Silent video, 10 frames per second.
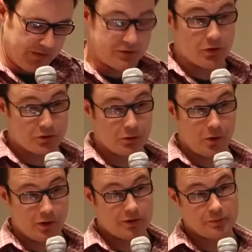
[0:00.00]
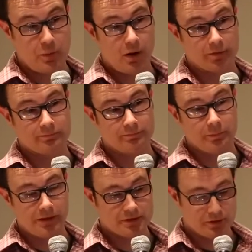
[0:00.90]
It's also the hardest part
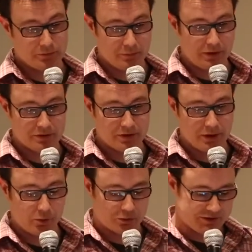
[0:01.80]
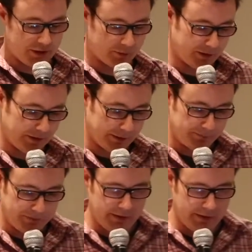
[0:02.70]
because of that whole setup idea.